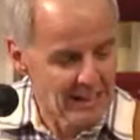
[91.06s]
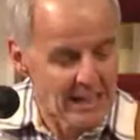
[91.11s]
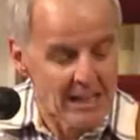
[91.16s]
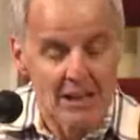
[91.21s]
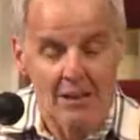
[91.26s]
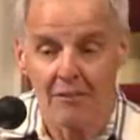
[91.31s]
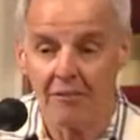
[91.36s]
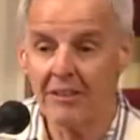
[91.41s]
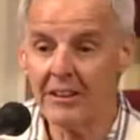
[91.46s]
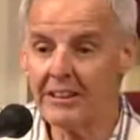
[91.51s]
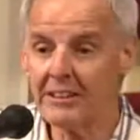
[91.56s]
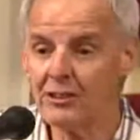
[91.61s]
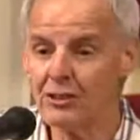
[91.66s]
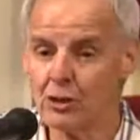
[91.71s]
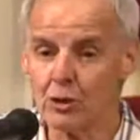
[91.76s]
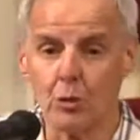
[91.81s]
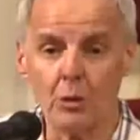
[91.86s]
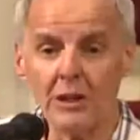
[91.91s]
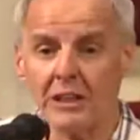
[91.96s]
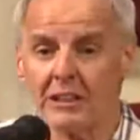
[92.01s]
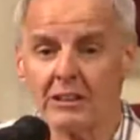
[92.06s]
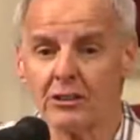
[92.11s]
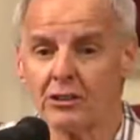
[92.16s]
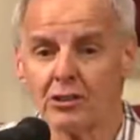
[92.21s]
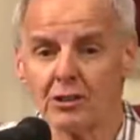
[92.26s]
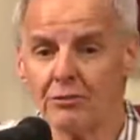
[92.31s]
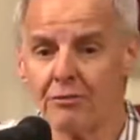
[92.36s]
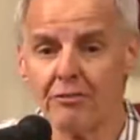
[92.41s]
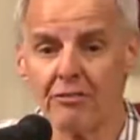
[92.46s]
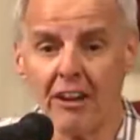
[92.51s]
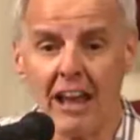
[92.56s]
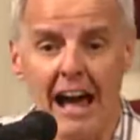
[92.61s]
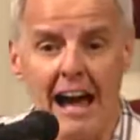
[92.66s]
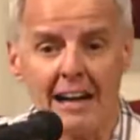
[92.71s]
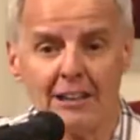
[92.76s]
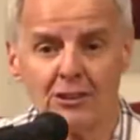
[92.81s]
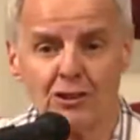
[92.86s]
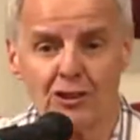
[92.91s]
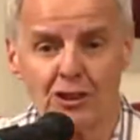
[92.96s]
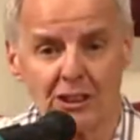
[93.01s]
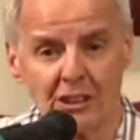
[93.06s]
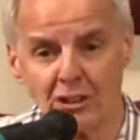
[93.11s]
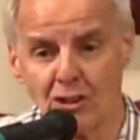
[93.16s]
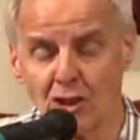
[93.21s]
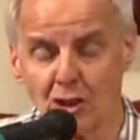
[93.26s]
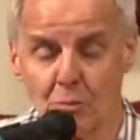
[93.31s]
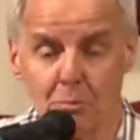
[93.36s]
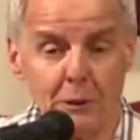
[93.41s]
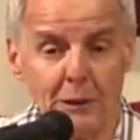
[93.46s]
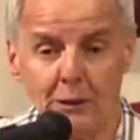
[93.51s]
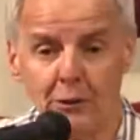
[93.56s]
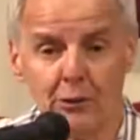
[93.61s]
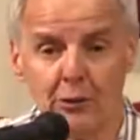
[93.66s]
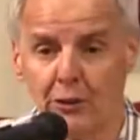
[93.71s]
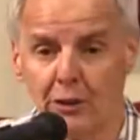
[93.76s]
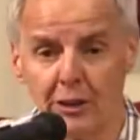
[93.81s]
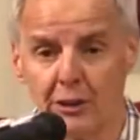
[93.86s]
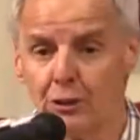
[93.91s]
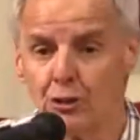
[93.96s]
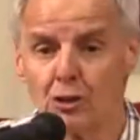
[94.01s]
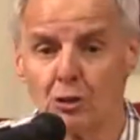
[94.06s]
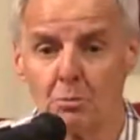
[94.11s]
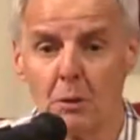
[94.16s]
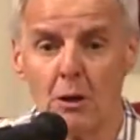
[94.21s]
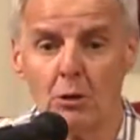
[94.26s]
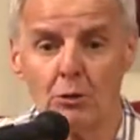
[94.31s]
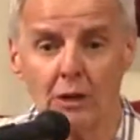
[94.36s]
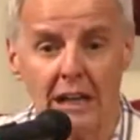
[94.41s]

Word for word: Then, as quick as a flash, a conspirator spoke.